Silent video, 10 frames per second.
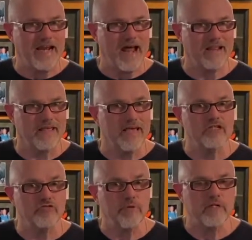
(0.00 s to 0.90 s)
out of the
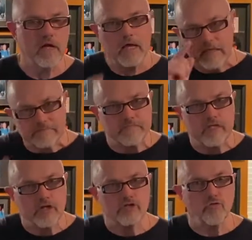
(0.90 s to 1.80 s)
instrument.
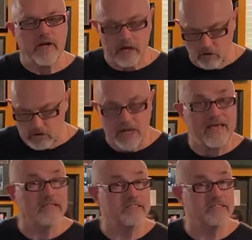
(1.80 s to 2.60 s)
Here's what it looks like and